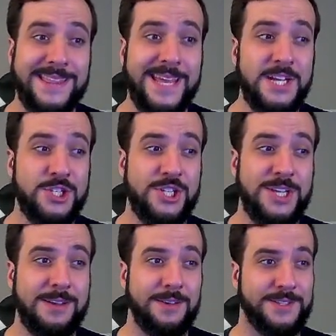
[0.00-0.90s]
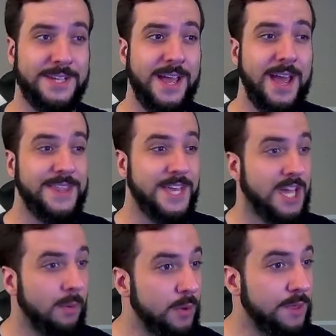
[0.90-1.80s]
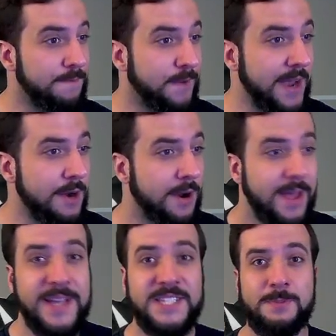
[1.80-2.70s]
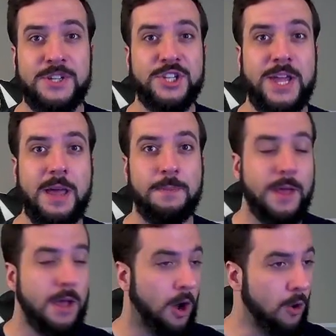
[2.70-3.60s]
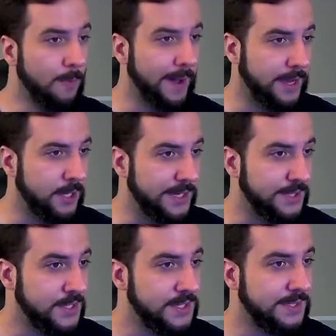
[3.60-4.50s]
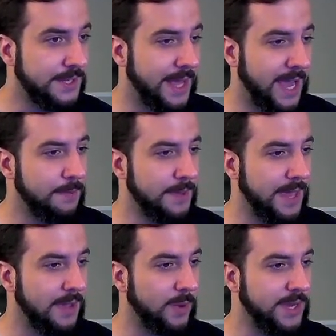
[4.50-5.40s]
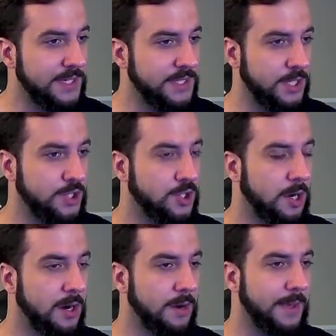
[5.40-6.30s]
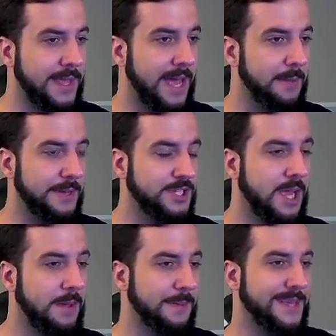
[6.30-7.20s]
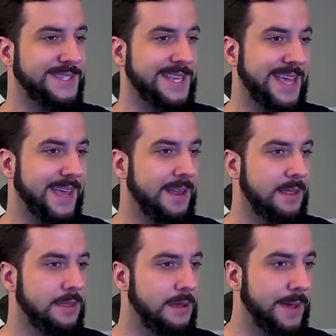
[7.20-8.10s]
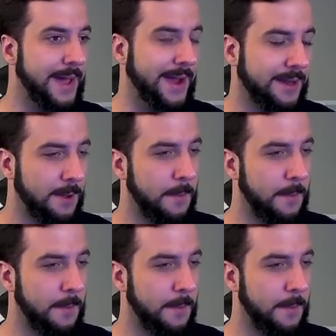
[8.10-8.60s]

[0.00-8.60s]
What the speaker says: They shield. They come in with a fighter. It's a Machamp. Oh my goodness, this is an ABA weakness to Charm, and that Machamp is in the back.